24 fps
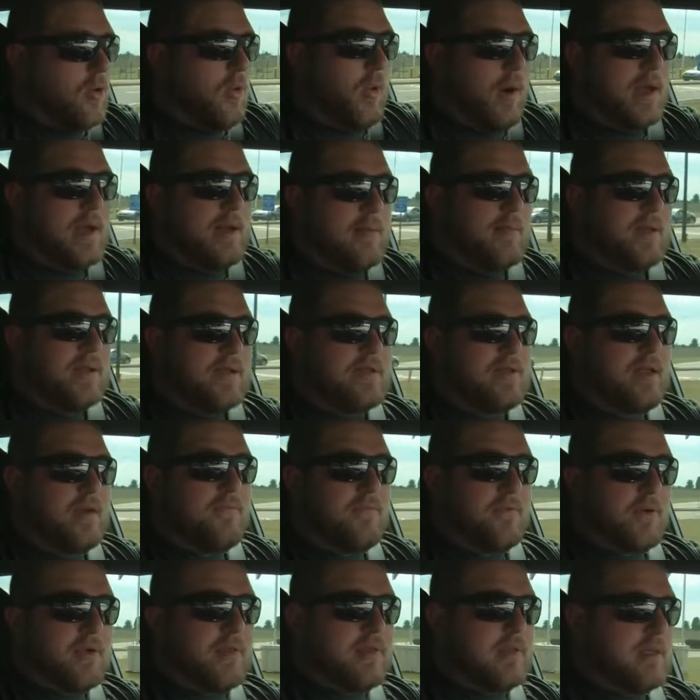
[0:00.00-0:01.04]
quite a bit
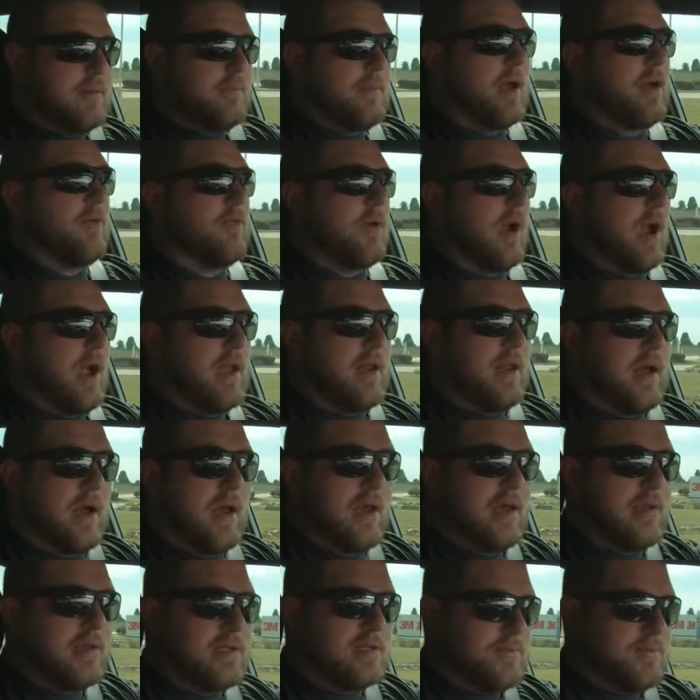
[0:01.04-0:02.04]
different than my ride height,